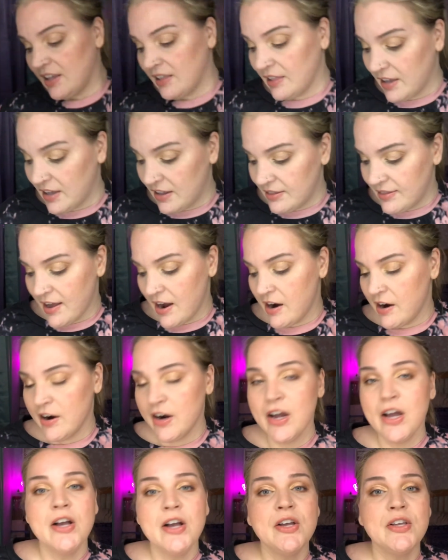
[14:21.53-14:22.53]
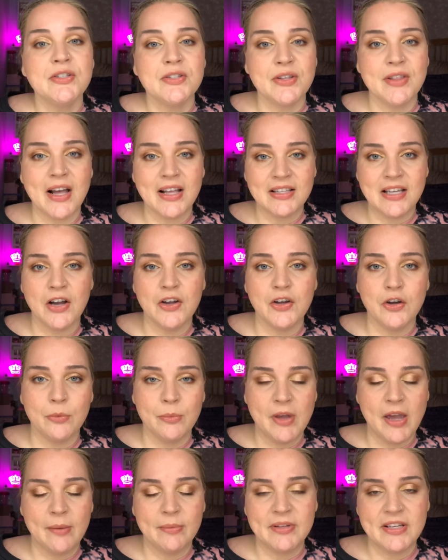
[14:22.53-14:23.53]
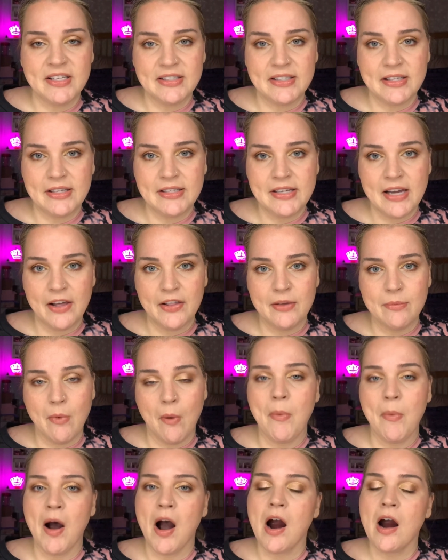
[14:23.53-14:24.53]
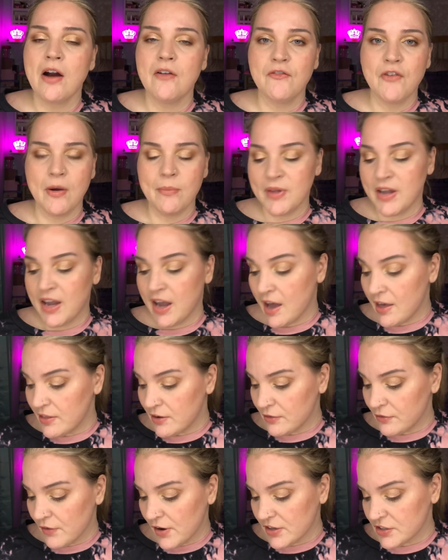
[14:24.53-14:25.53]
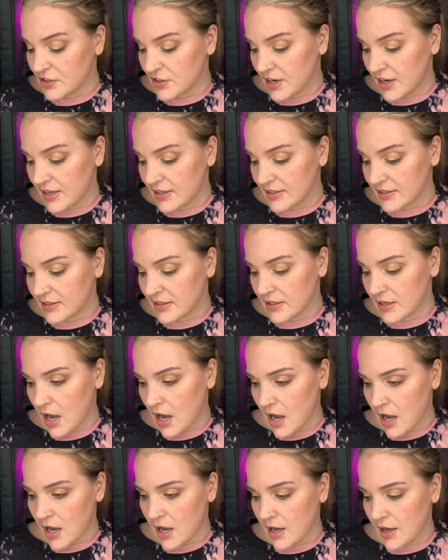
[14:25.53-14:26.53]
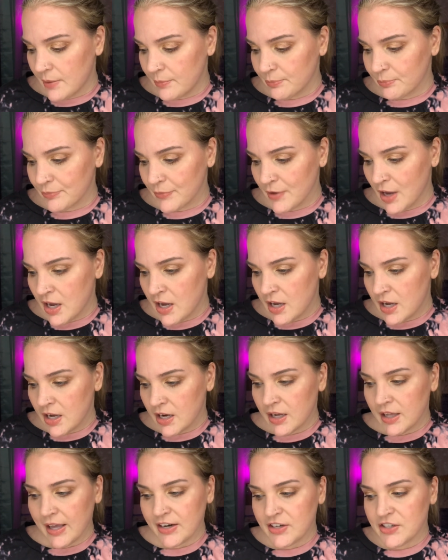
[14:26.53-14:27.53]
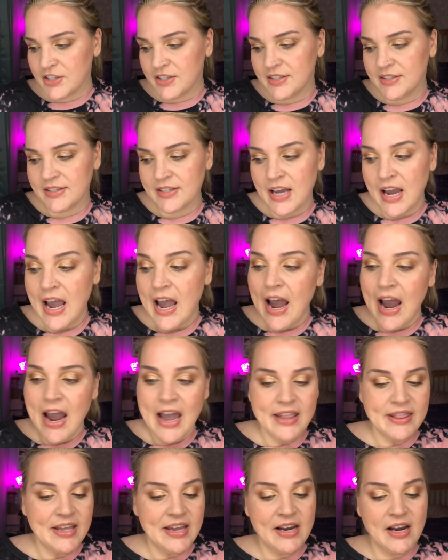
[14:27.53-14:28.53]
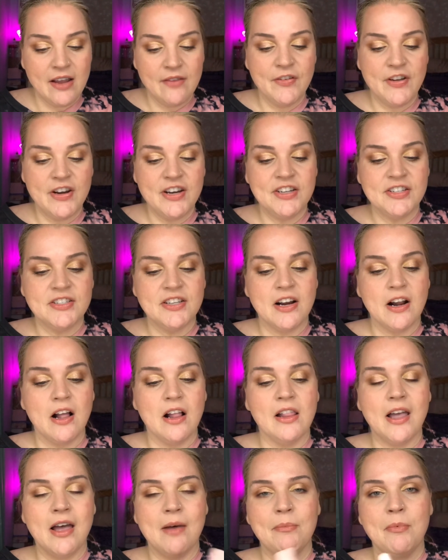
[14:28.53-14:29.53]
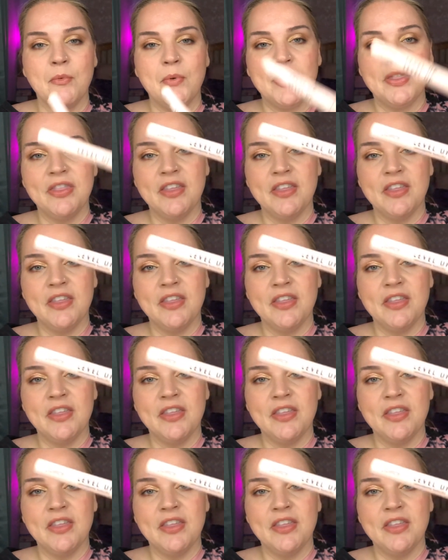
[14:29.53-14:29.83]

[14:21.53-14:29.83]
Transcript: lid there, so that's how you'll be able to easily tell them apart from the other Fresh Kiss collections. And then I finished it all up with